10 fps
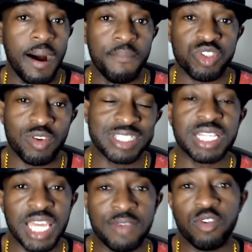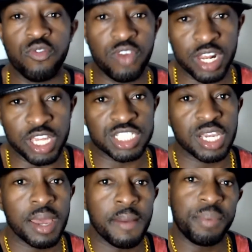Resident Evil Village
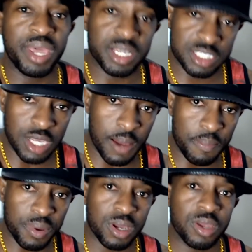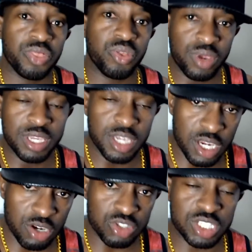picks up 3
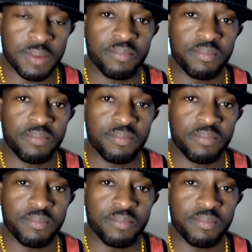years,